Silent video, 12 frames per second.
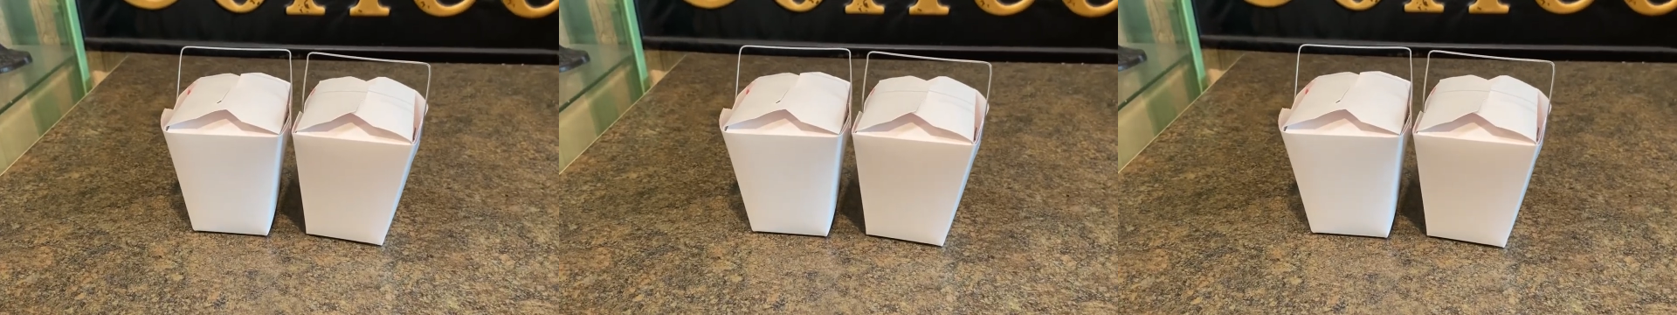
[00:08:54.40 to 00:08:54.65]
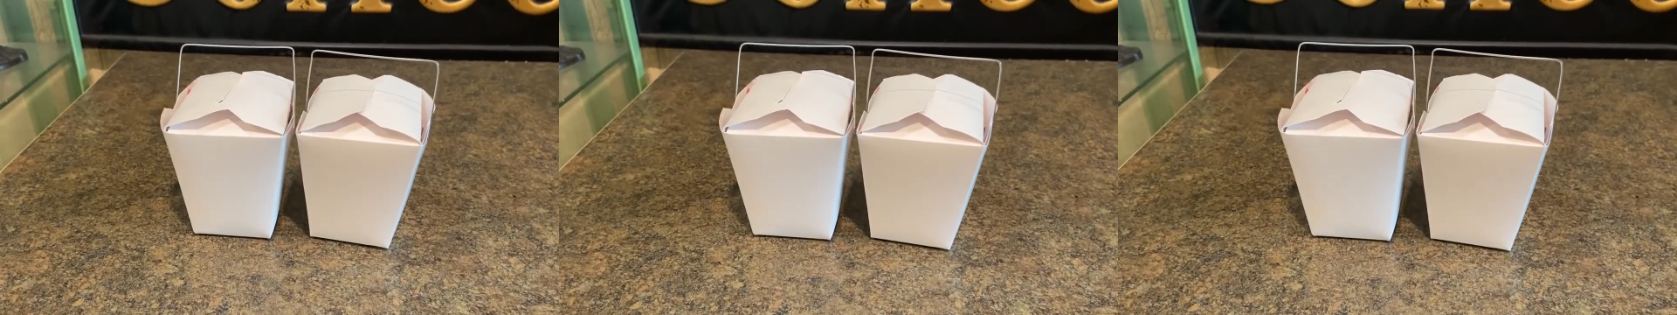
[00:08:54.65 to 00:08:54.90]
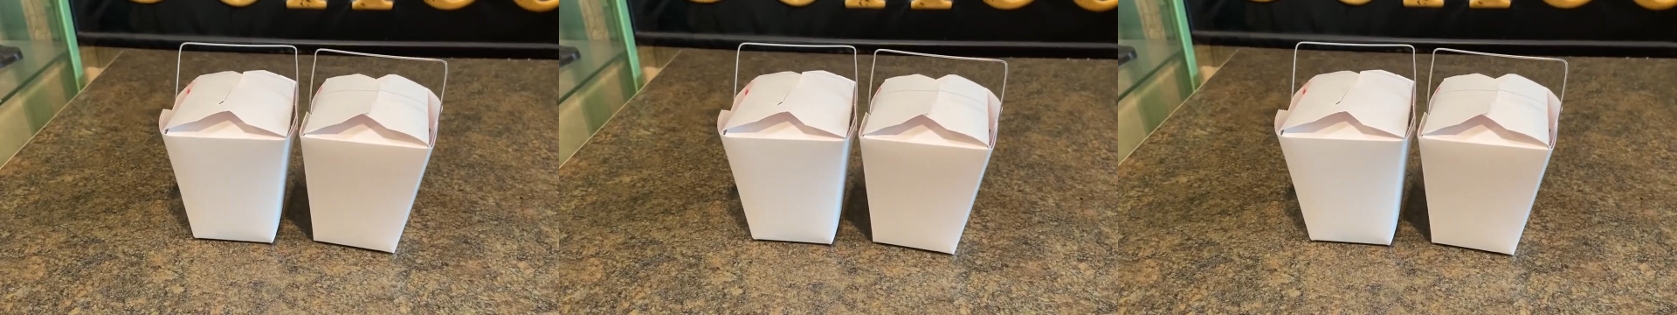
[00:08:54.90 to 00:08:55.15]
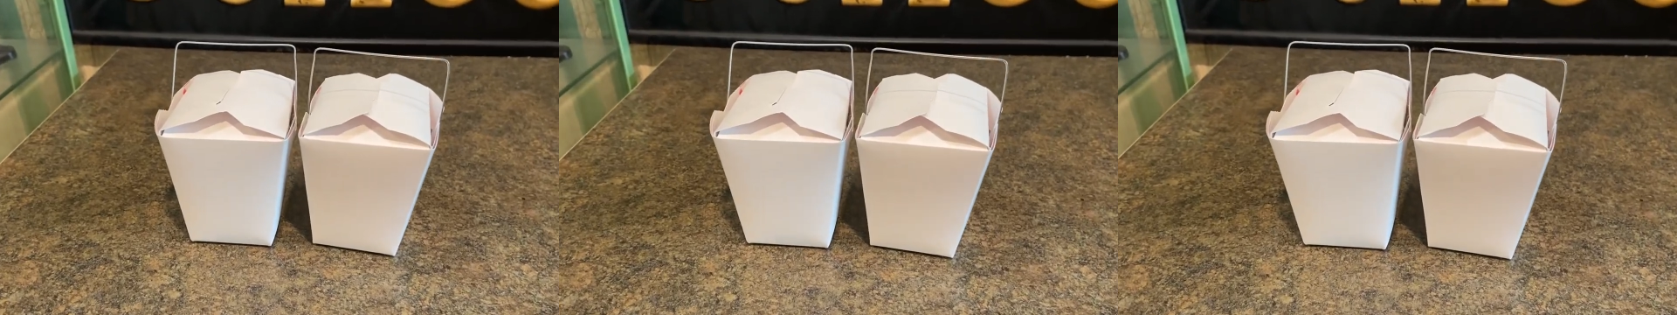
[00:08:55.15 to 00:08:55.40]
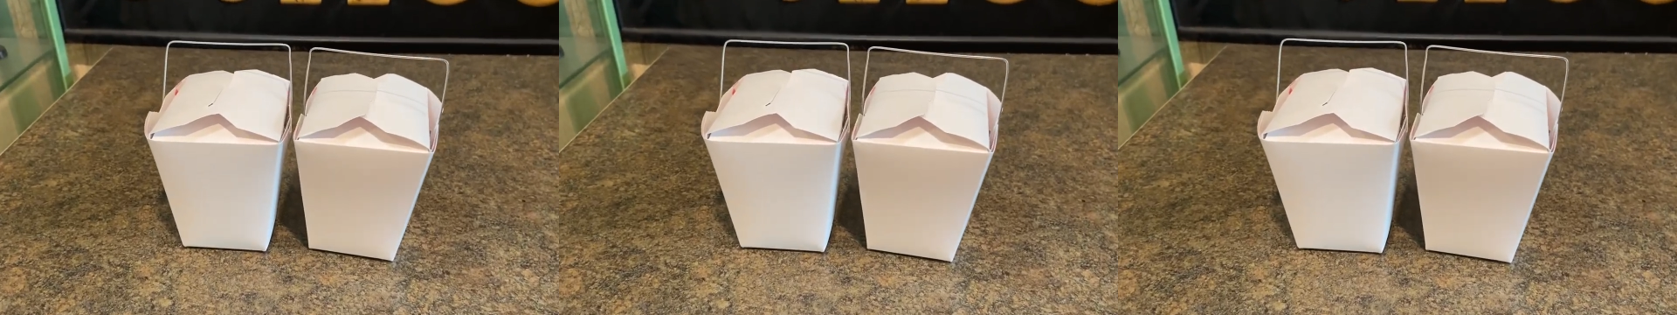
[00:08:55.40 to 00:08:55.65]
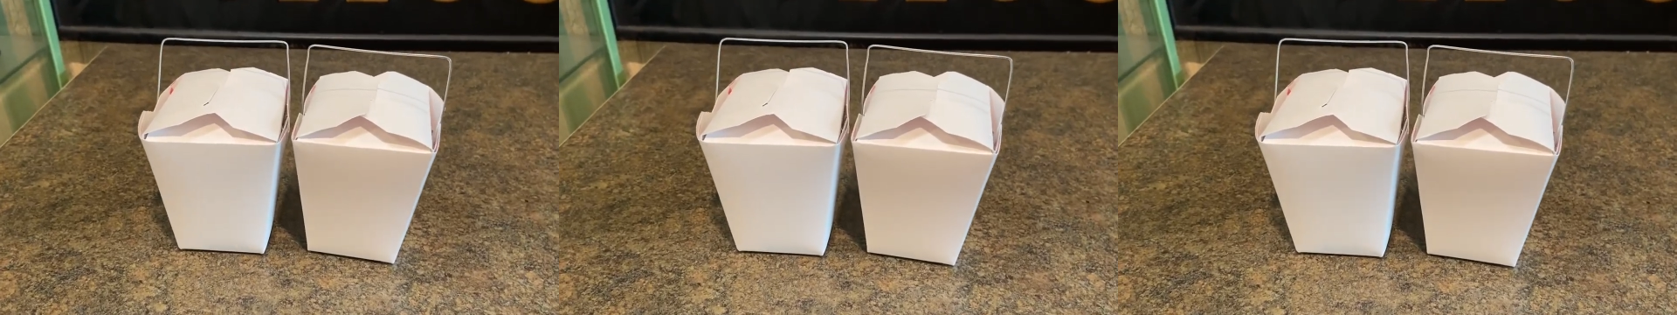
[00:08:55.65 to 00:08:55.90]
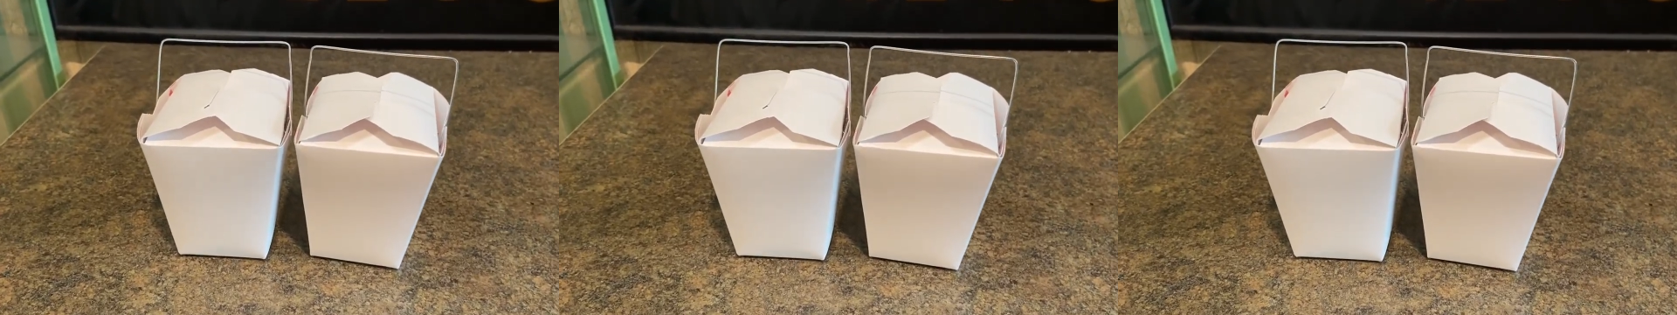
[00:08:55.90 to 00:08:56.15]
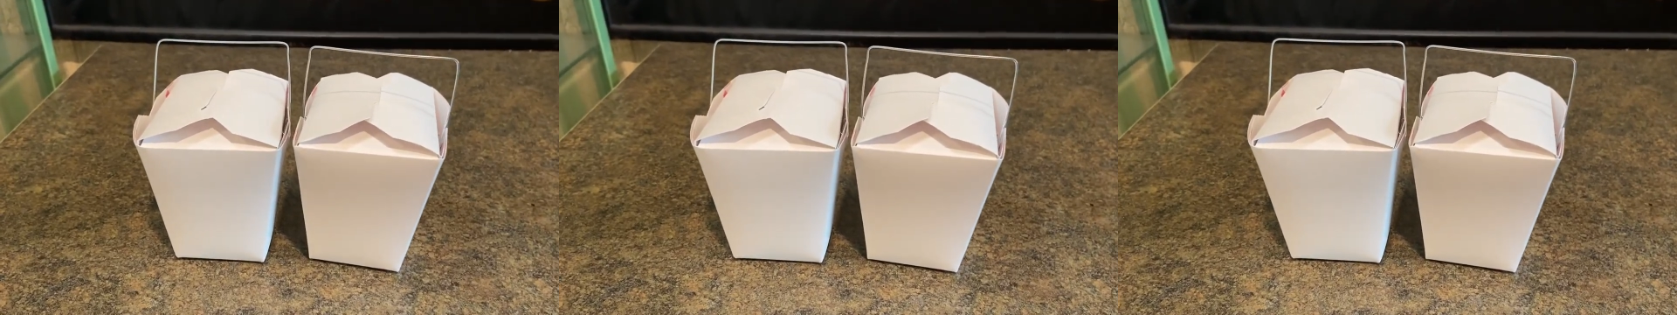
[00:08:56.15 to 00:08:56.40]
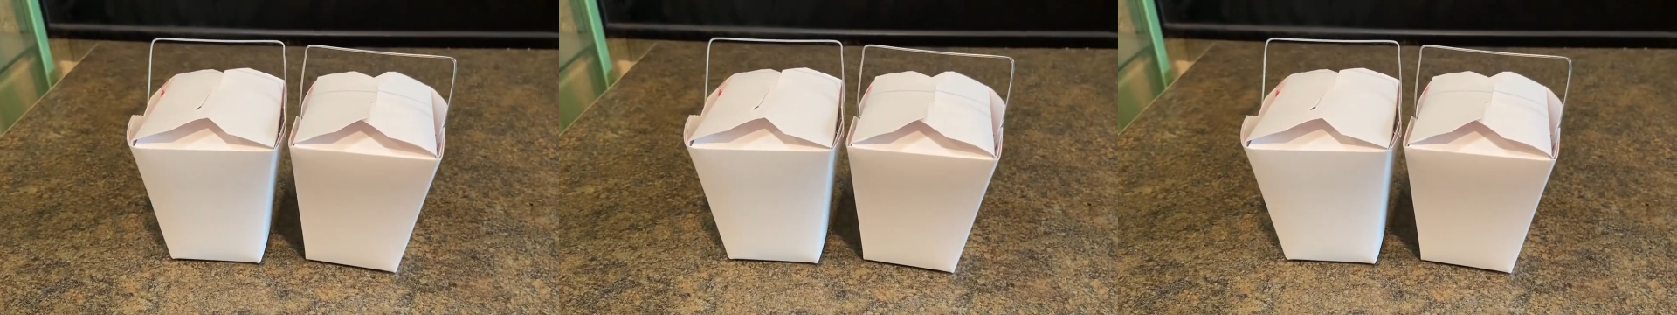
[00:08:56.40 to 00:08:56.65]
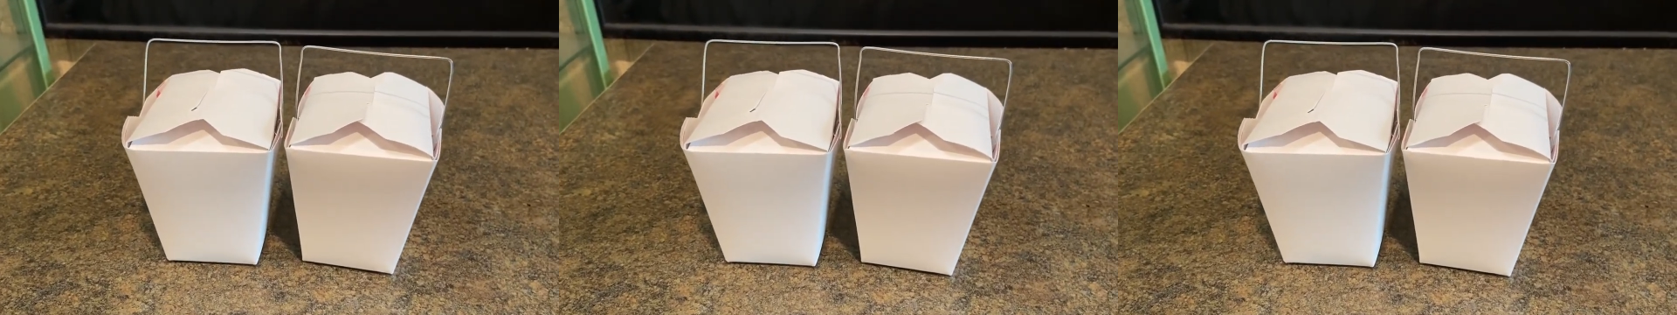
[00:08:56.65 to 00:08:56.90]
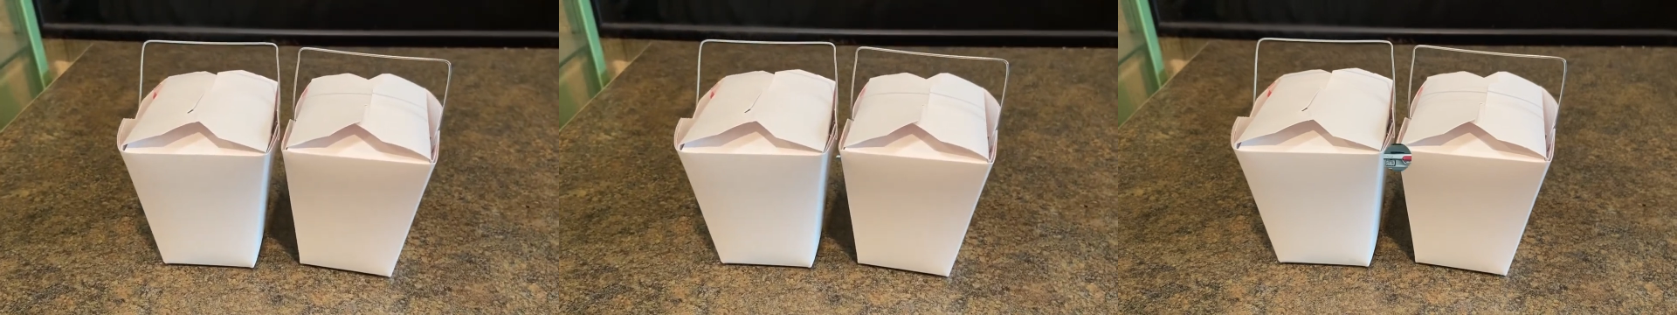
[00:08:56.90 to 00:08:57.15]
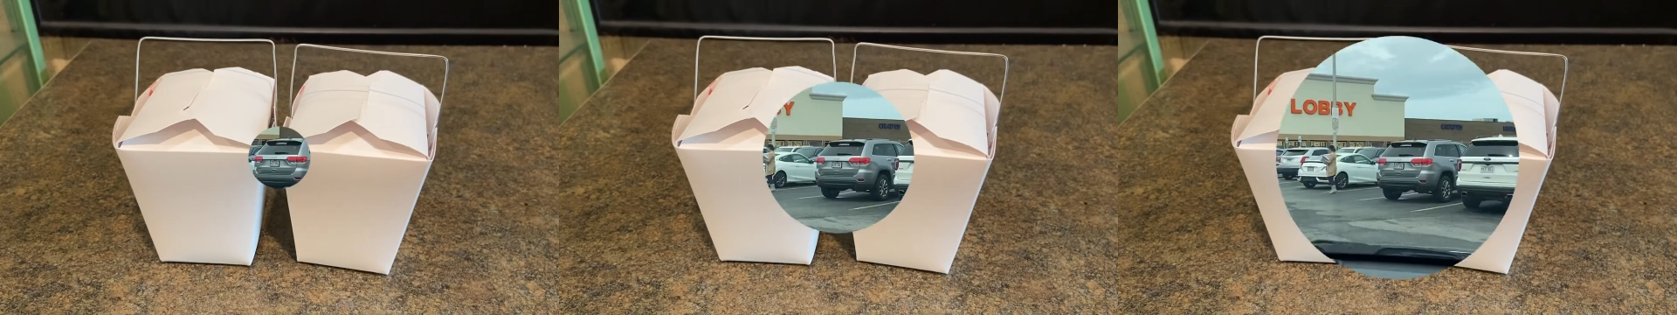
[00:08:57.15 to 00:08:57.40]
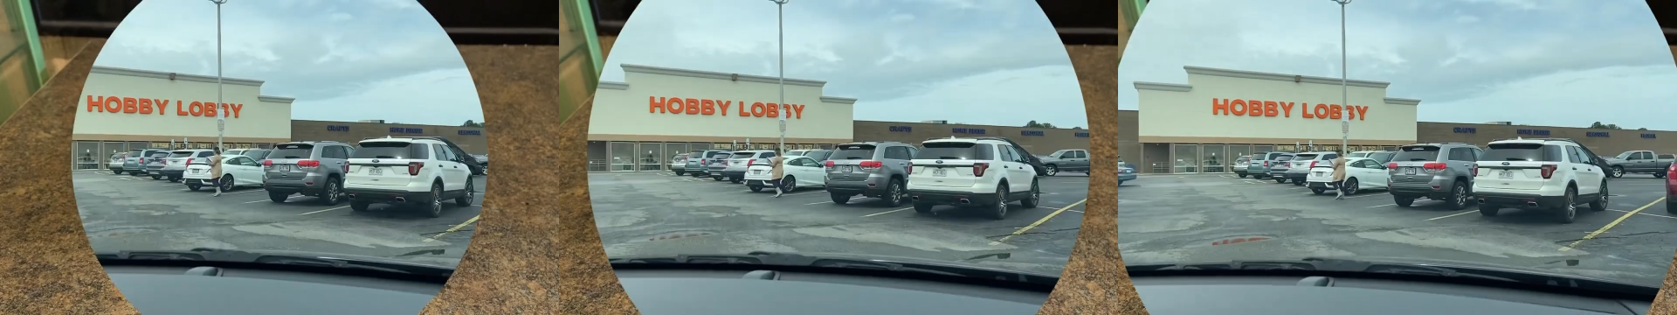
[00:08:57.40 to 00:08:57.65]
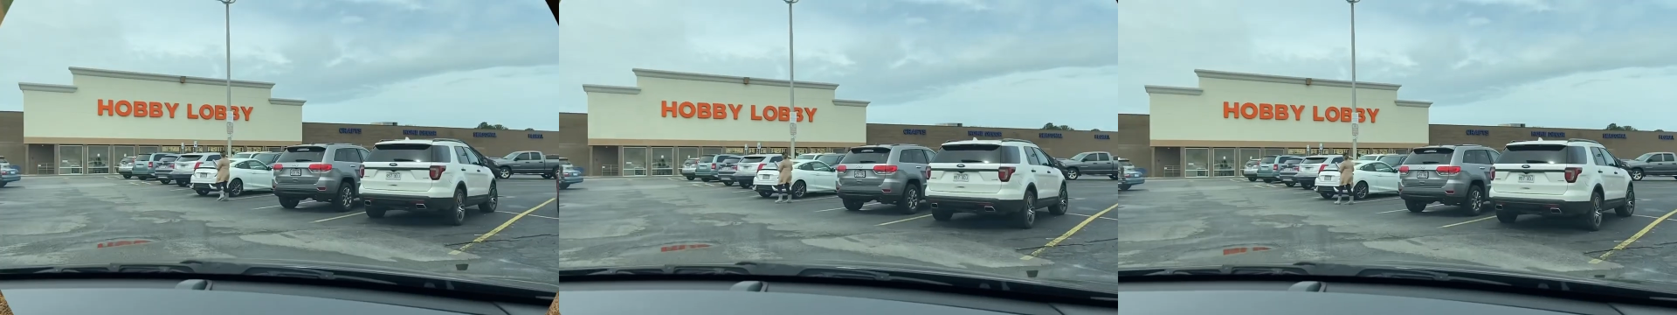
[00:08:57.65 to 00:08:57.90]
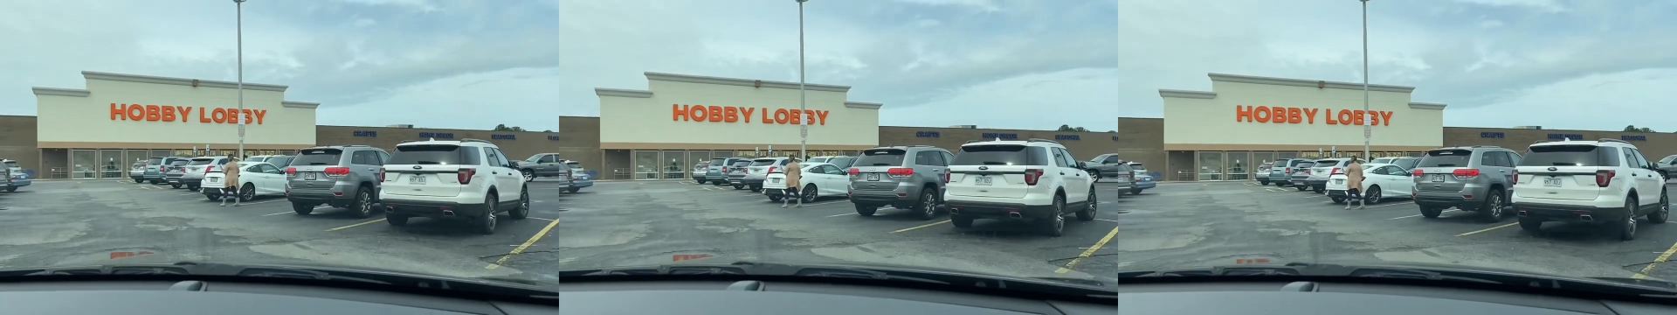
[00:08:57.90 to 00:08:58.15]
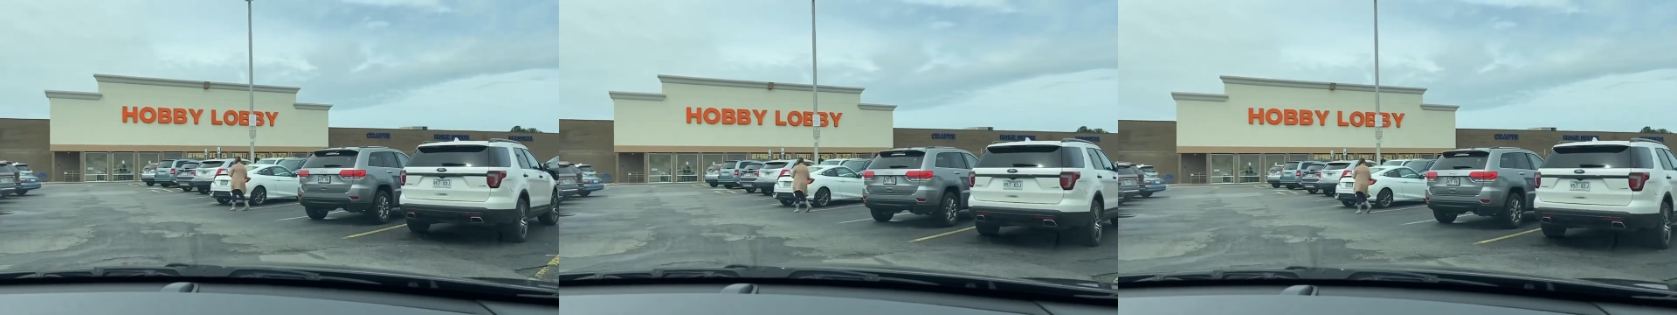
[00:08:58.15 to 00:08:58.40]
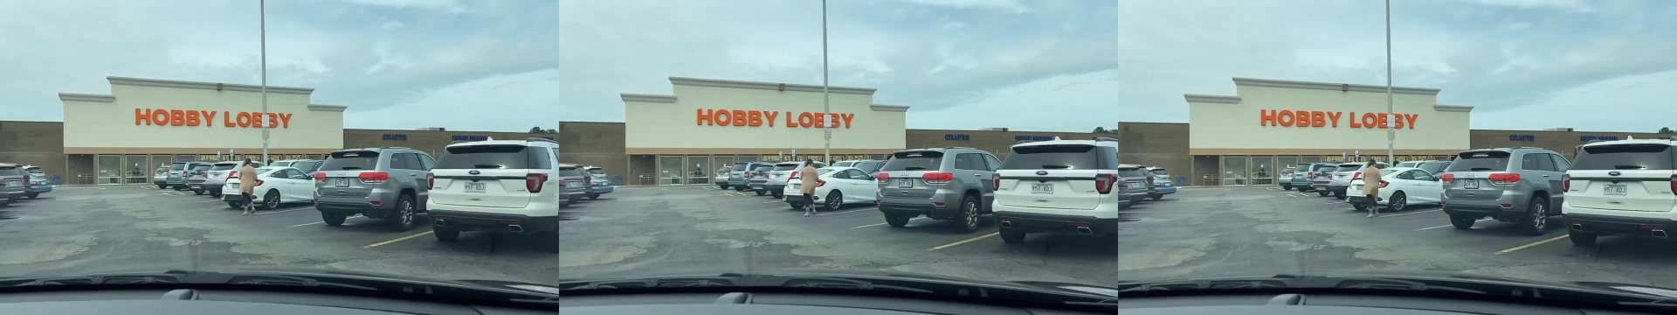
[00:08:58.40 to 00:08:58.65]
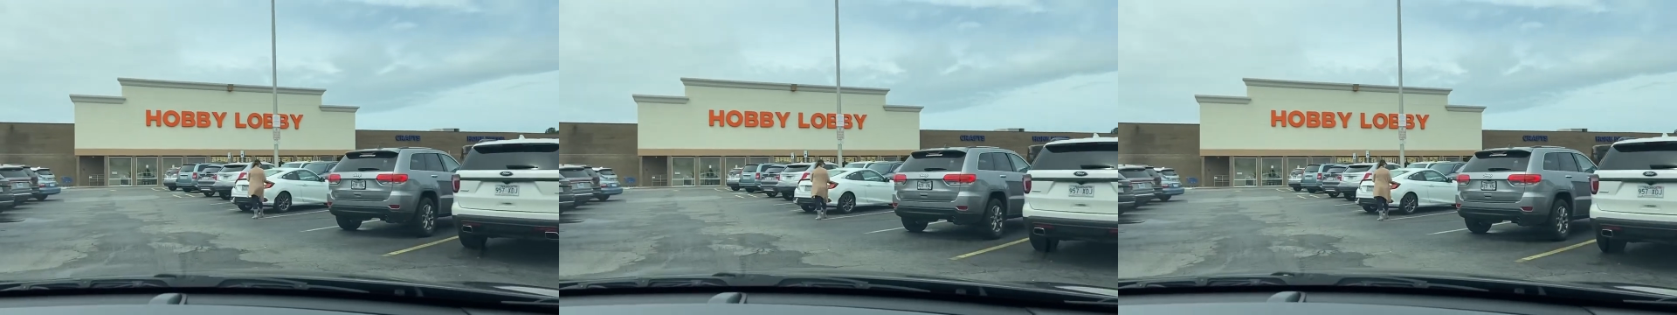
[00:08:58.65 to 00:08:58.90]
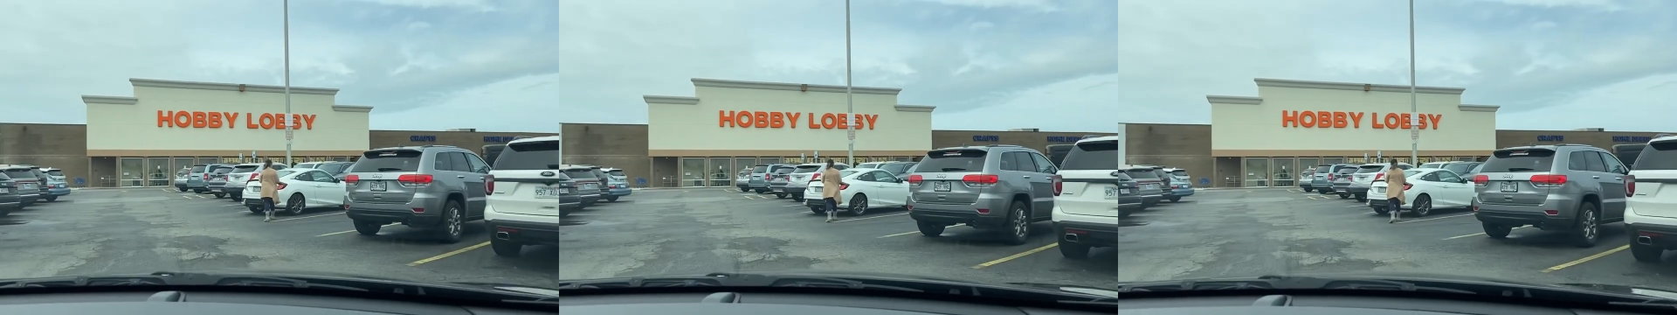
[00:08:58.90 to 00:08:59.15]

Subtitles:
Nobody's mouth can be seen.